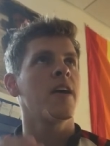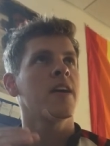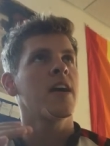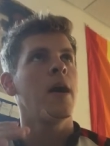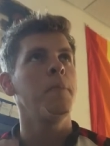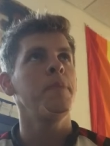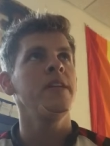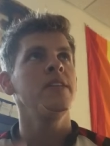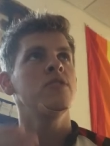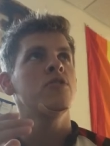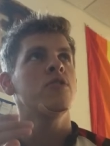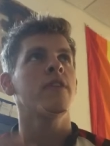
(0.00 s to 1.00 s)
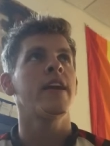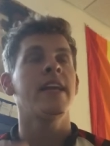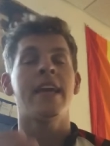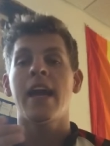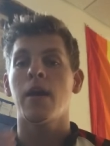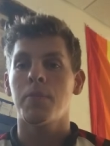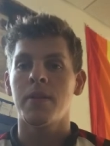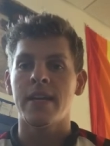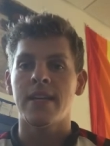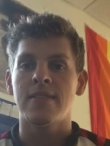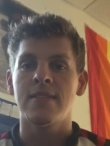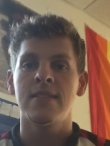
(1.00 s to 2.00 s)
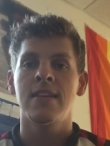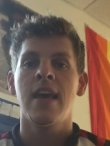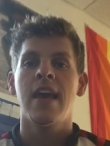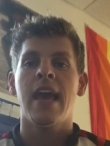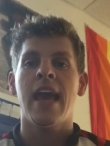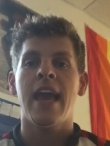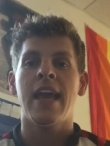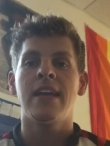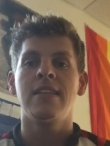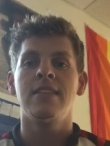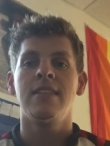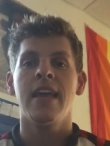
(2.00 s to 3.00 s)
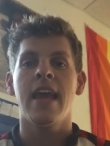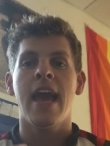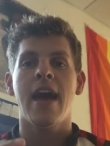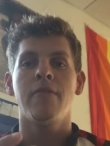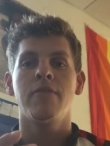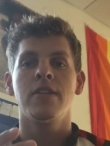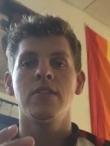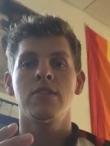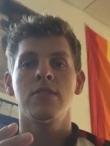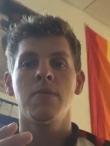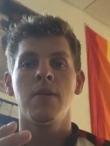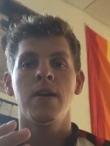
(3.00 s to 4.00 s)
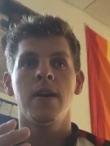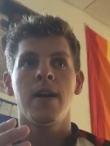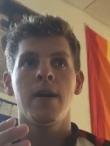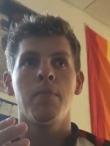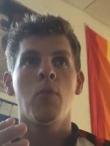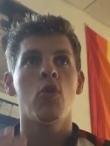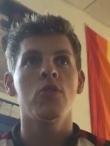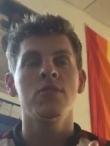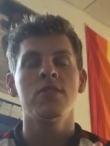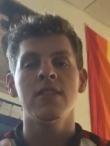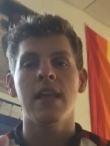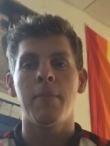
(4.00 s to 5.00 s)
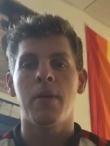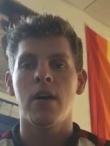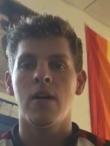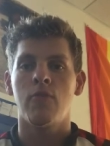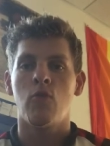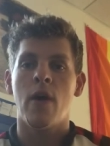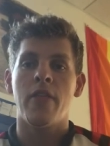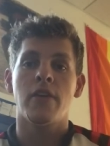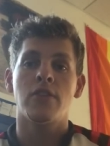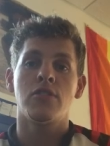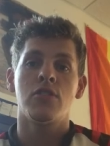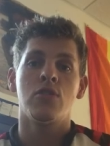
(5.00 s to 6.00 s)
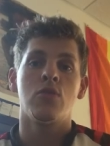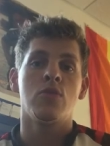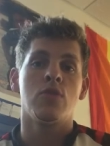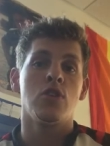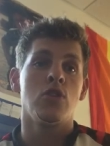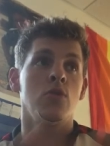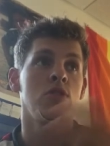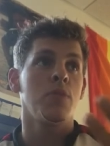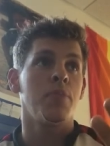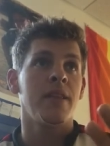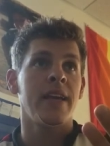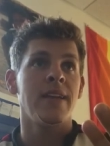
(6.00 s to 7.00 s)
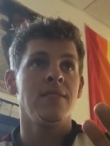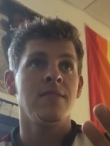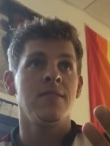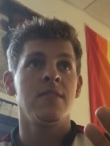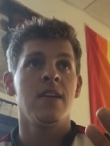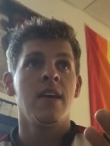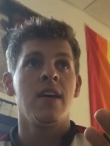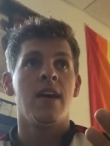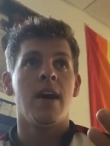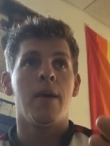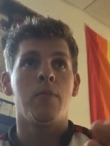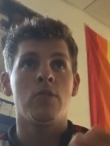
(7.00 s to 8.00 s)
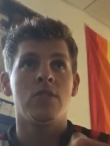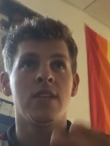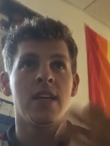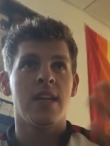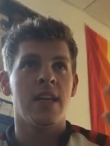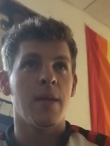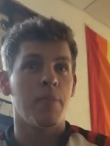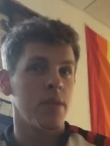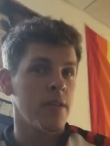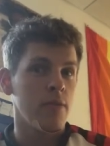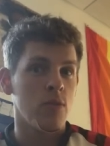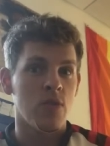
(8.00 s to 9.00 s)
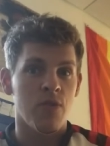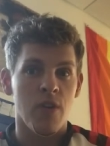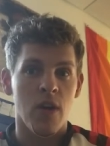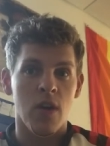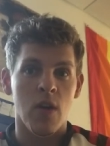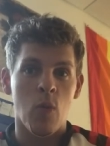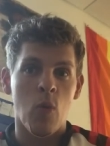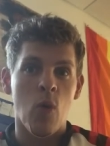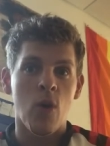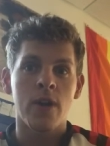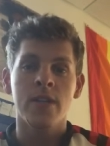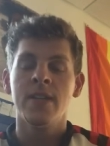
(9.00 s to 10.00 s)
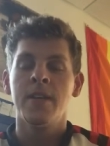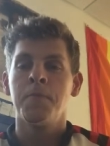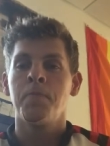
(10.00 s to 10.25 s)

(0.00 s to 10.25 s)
a company is creating airplanes and they have this uh, moral dilemma of whether to use the planes, um, which they need, I believe it was for a war,